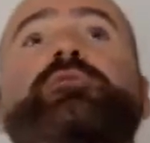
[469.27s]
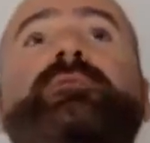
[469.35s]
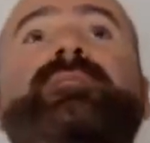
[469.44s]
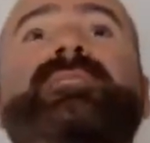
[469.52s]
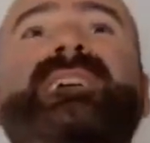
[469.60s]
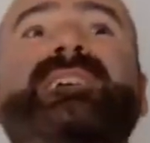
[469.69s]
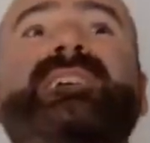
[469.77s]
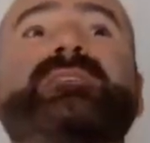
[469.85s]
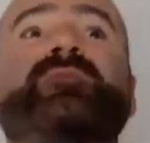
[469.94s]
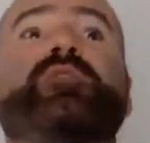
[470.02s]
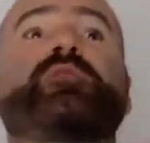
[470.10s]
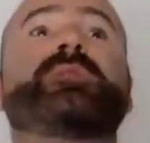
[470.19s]
could say,
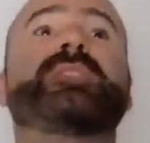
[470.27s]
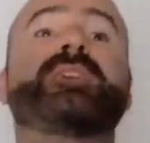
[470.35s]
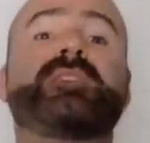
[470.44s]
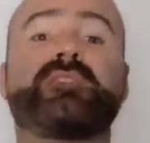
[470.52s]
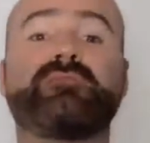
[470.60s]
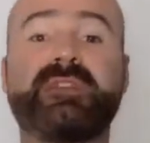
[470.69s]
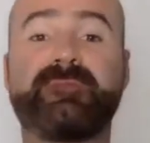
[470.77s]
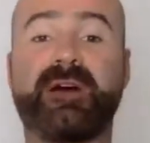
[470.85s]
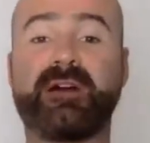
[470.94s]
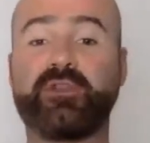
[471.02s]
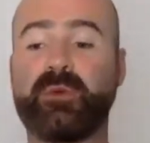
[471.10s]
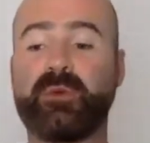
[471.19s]
do we need to
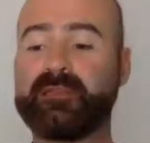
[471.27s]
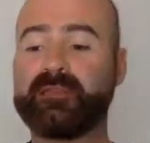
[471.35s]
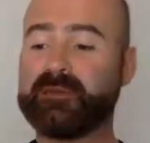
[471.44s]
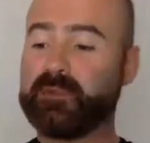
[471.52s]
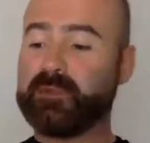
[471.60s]
reevaluate it?